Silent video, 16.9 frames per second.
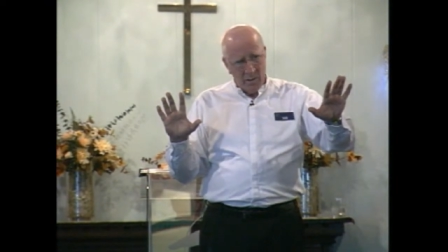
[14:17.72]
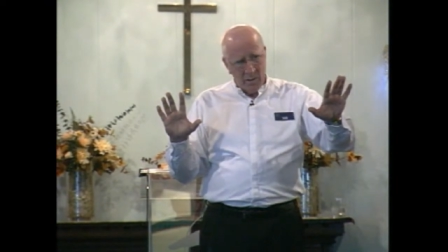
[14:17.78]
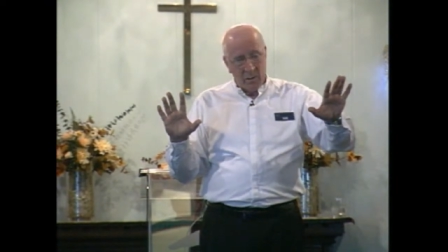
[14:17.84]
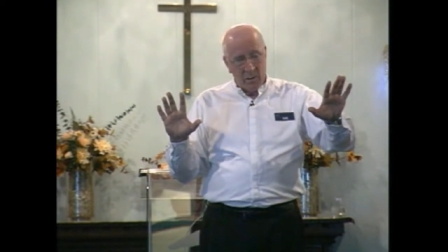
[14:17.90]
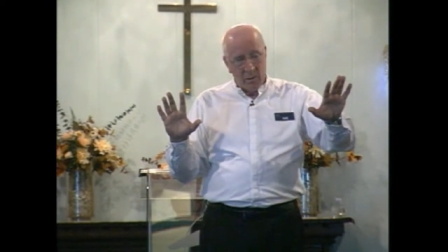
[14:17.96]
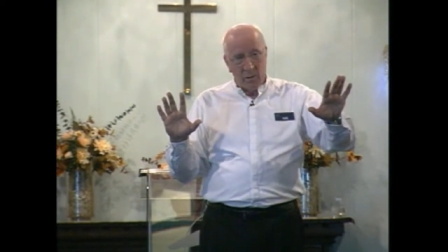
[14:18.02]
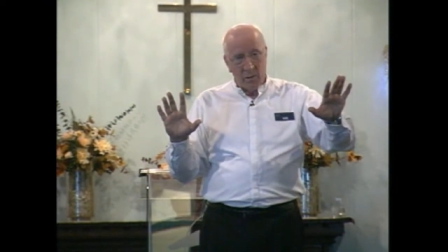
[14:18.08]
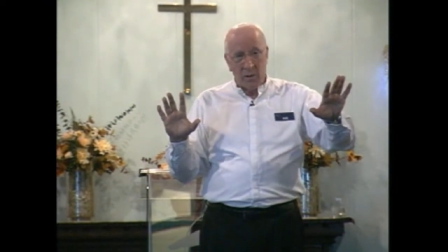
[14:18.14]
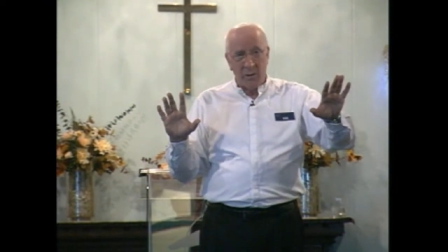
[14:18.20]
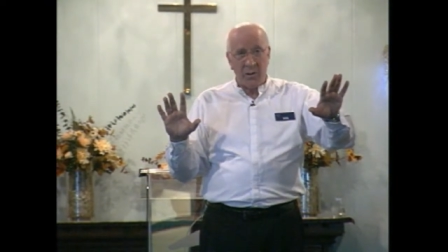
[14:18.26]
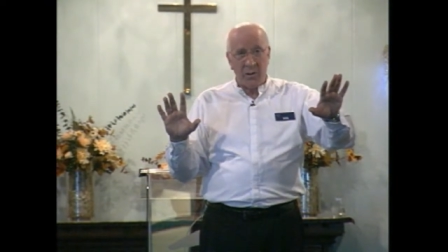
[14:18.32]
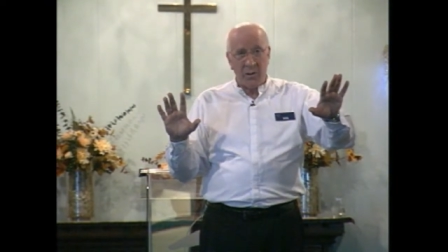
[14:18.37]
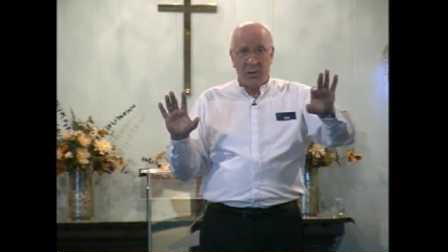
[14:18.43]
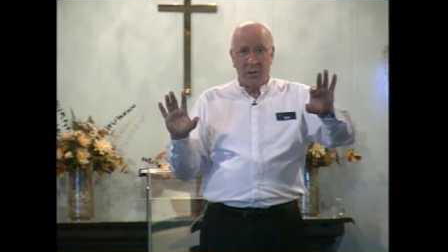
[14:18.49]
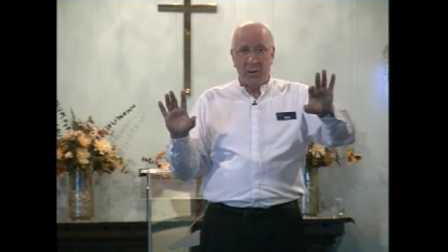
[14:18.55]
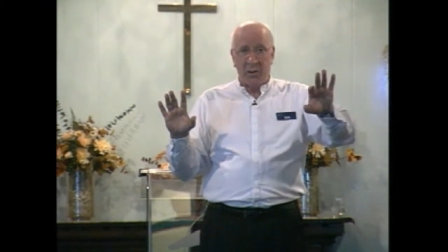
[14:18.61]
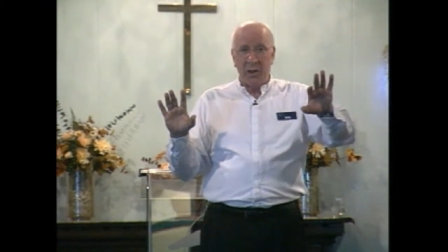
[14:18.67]
across
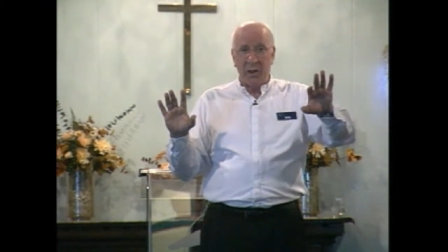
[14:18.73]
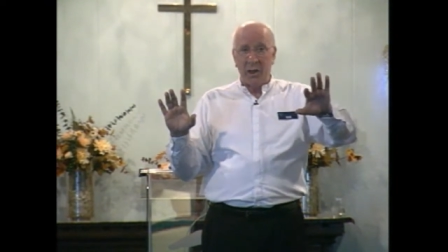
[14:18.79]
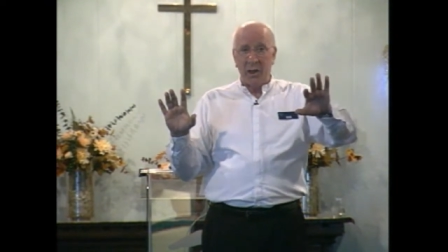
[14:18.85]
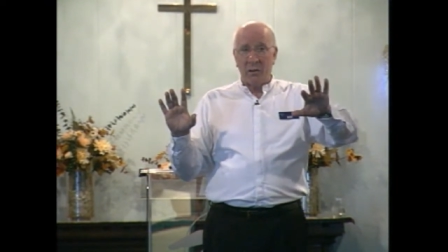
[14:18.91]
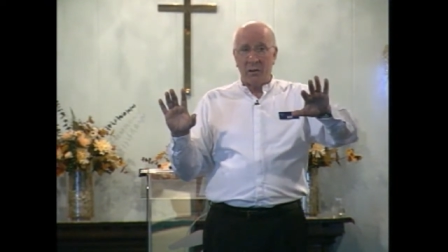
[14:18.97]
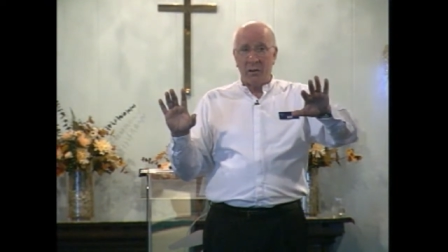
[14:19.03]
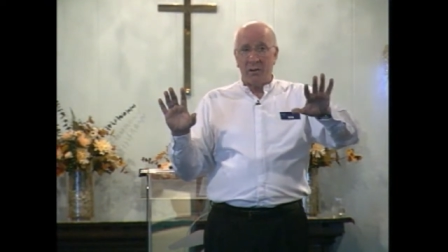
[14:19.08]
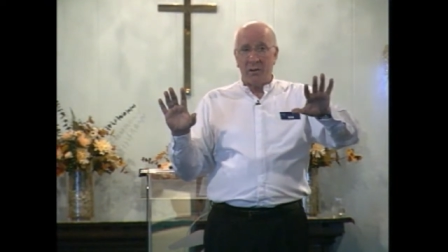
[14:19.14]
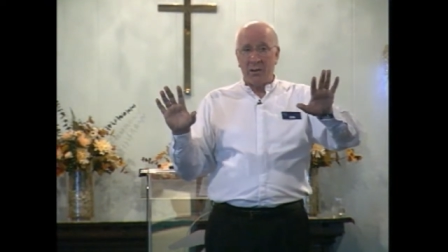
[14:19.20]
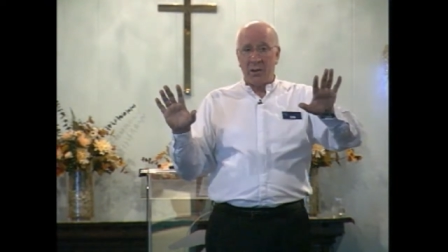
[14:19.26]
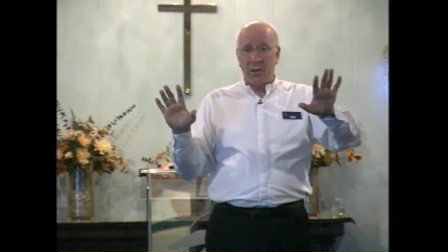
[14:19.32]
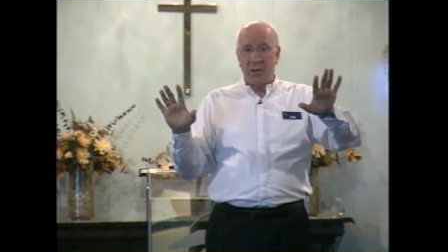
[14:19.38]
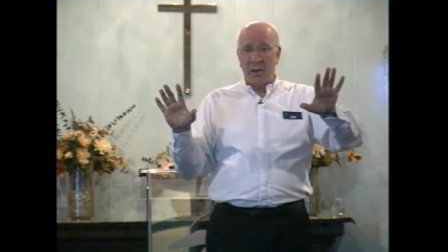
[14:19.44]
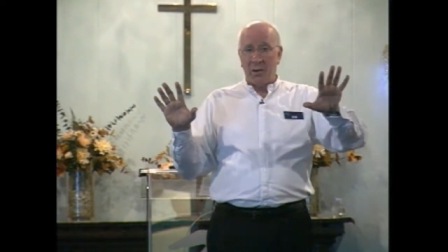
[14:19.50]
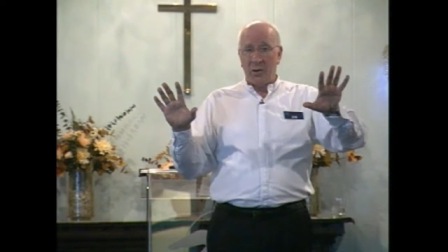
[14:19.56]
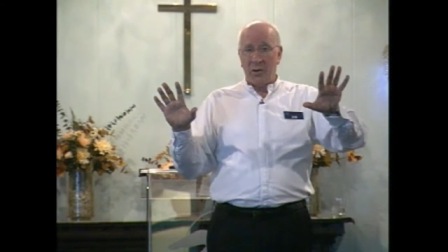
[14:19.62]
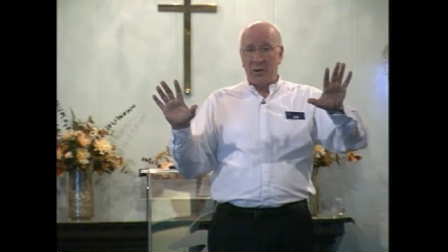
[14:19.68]
our city, across
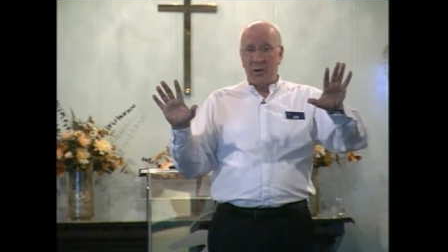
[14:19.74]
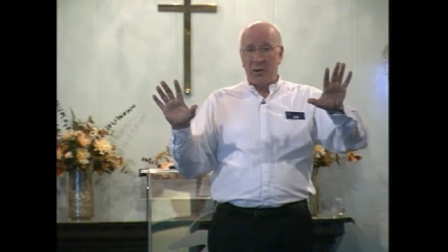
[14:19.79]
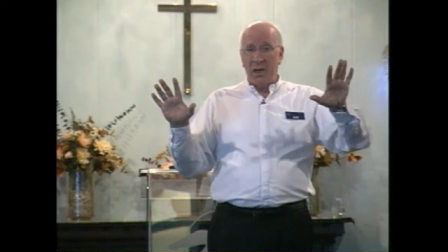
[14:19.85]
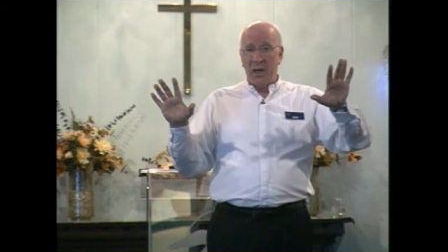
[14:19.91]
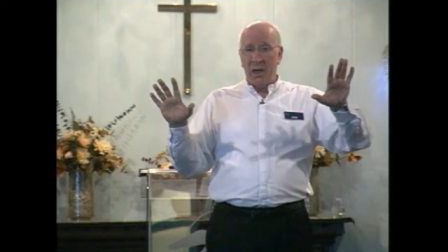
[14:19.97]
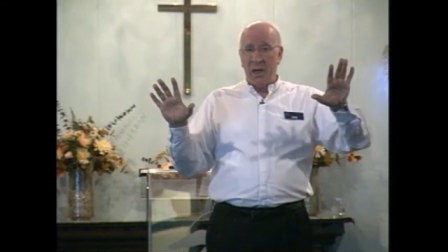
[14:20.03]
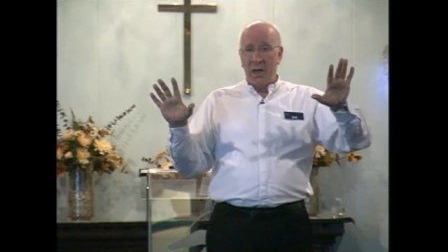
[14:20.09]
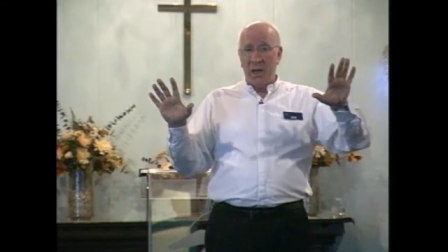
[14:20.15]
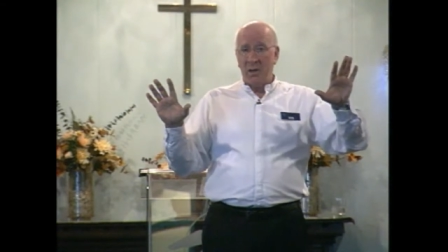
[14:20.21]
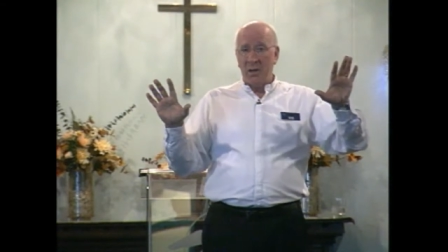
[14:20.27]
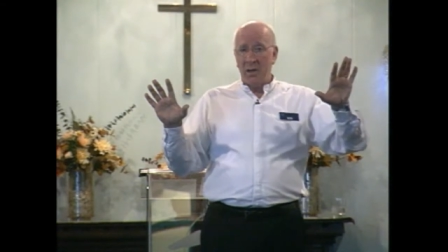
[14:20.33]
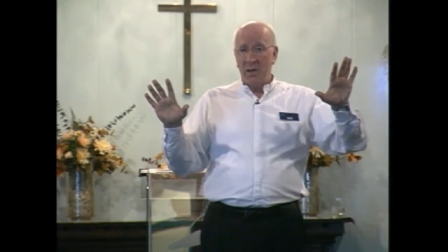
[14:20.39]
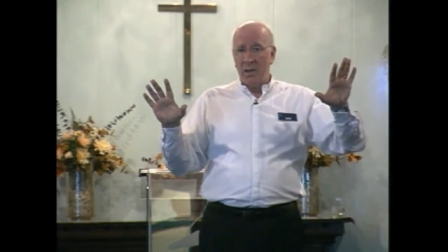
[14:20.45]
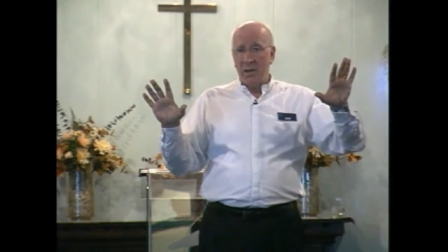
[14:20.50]
our state,